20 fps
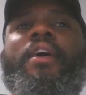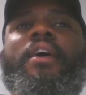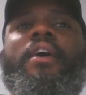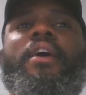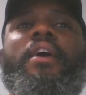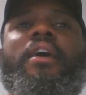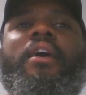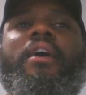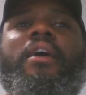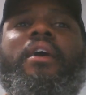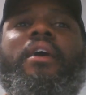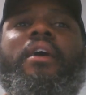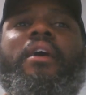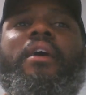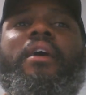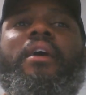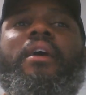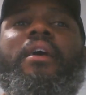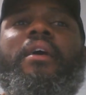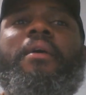
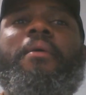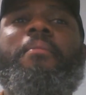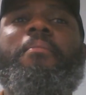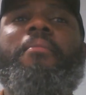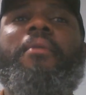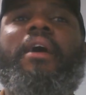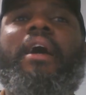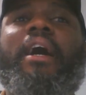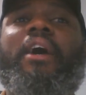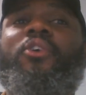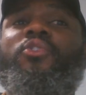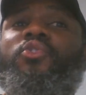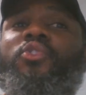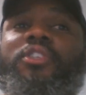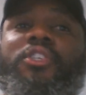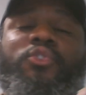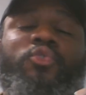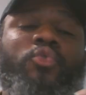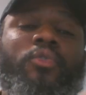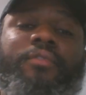I also
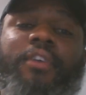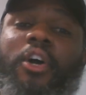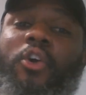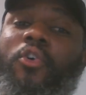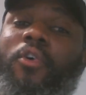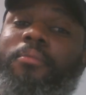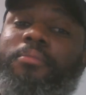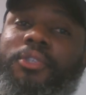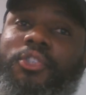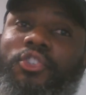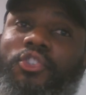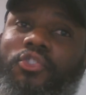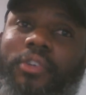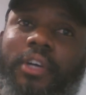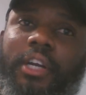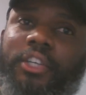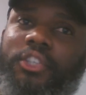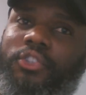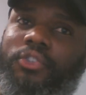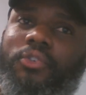need to overcome
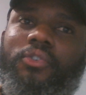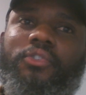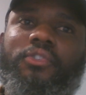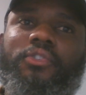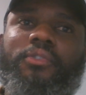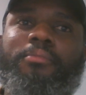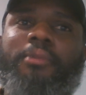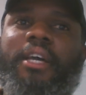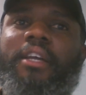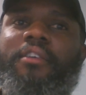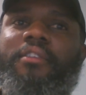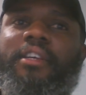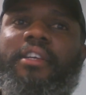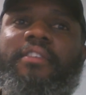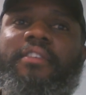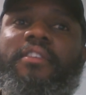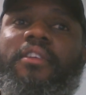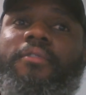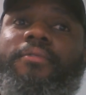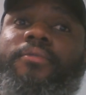distractions by
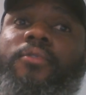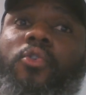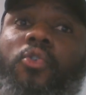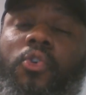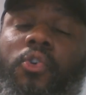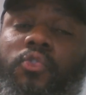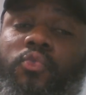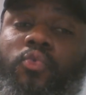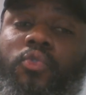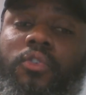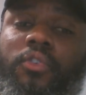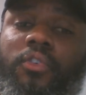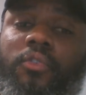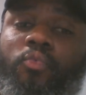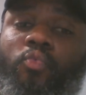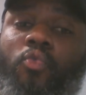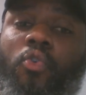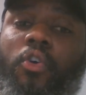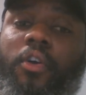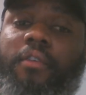creating a focused
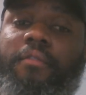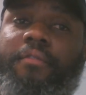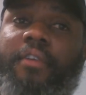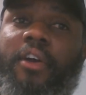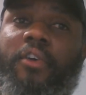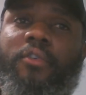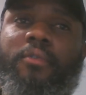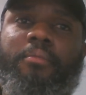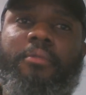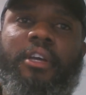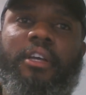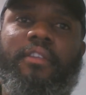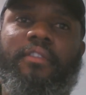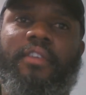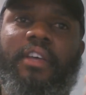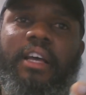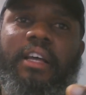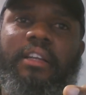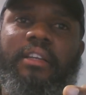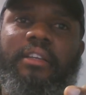work environment
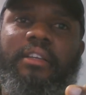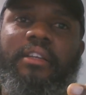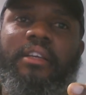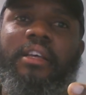and